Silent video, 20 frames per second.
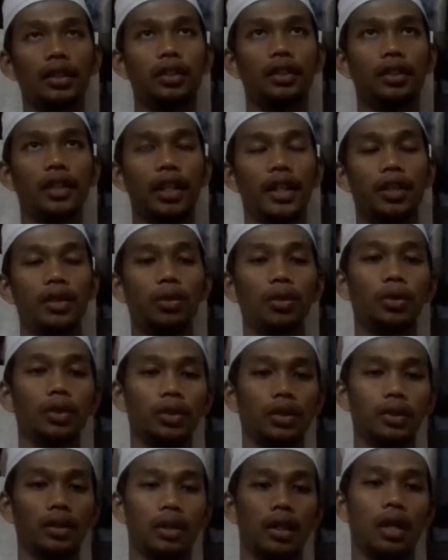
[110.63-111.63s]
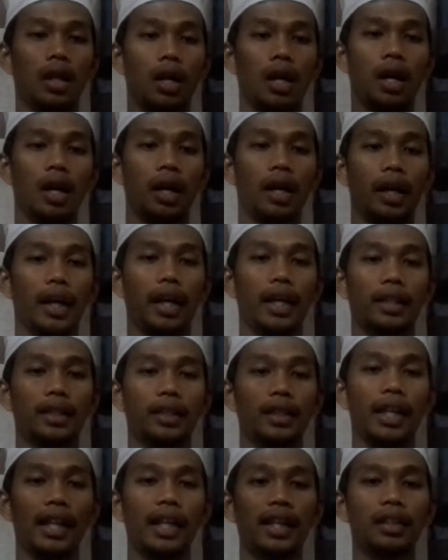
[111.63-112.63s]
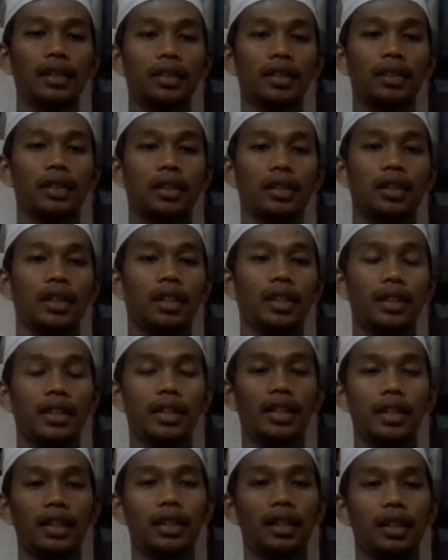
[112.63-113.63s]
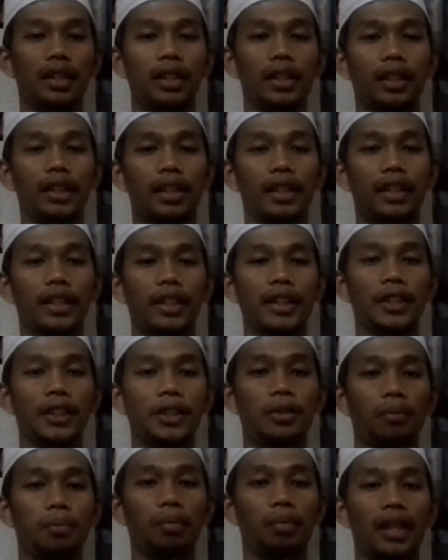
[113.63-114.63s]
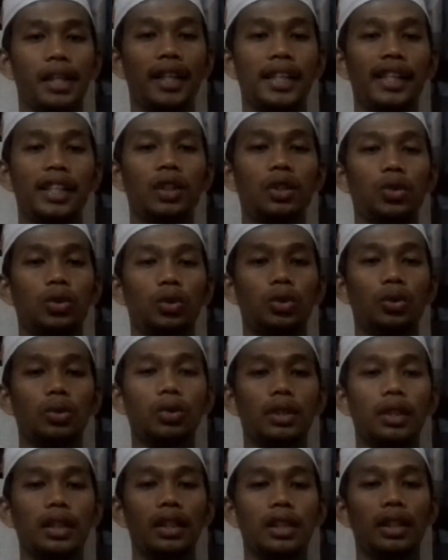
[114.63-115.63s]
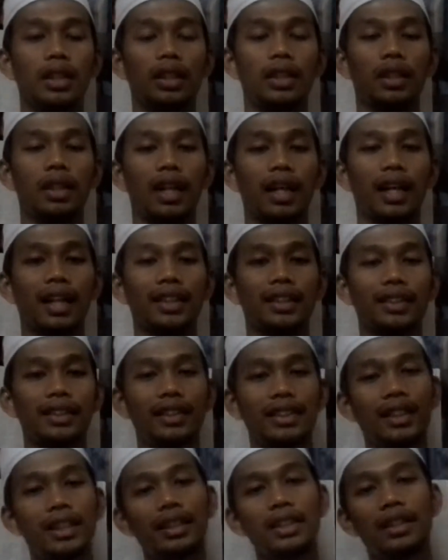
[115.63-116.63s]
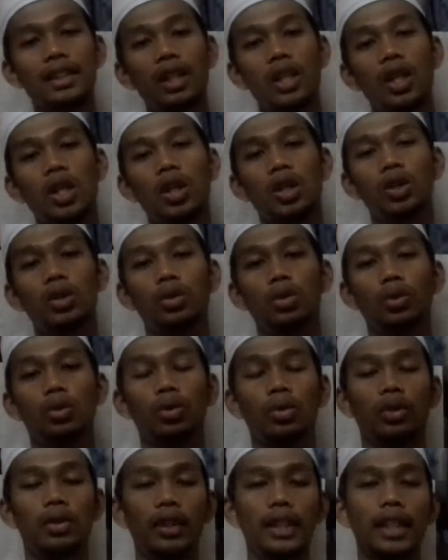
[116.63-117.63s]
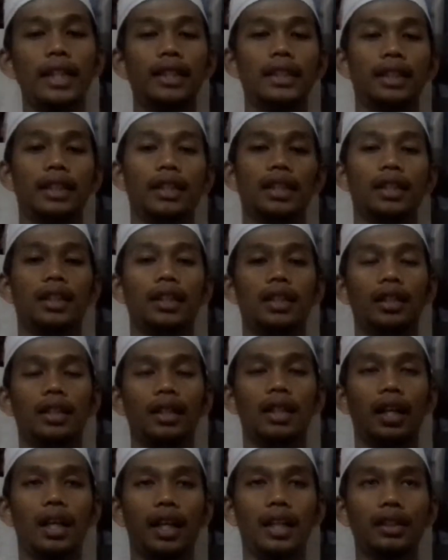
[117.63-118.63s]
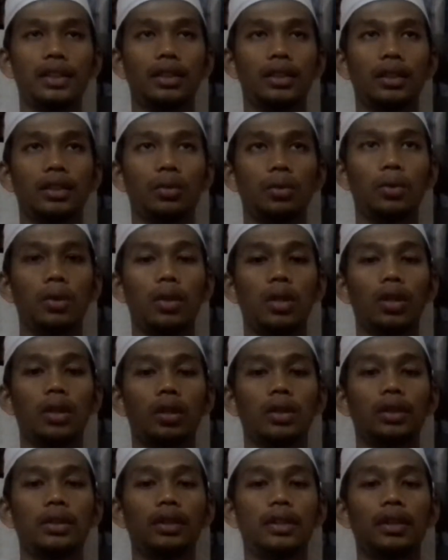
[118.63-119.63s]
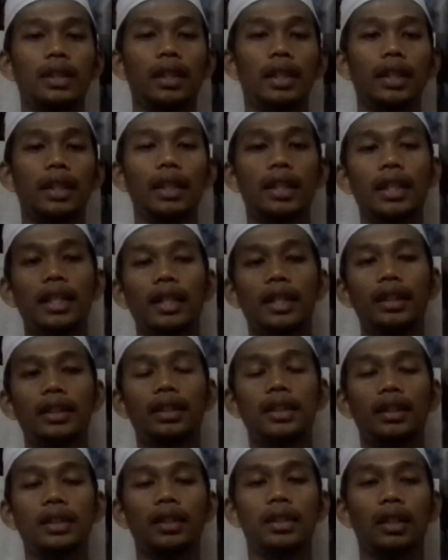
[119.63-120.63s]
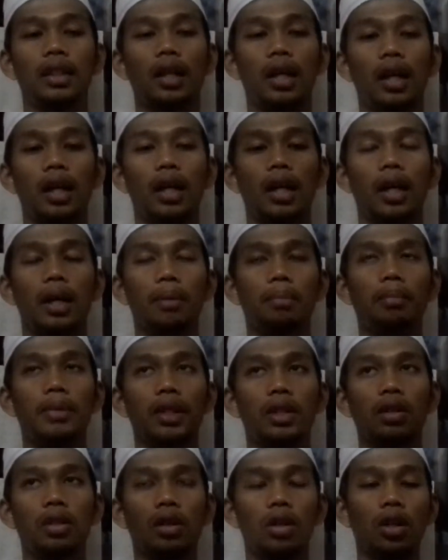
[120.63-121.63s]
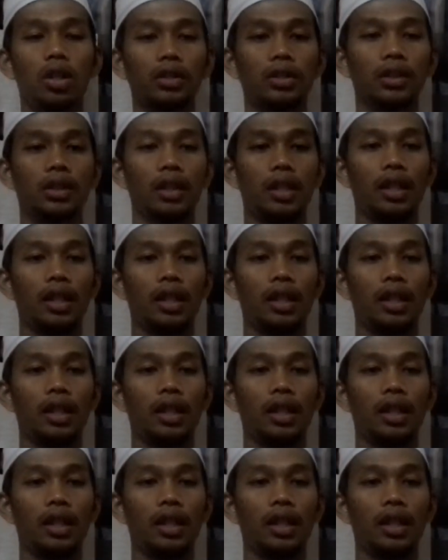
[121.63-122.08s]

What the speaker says: childhood, and then the inspire to the artist to create the art world is because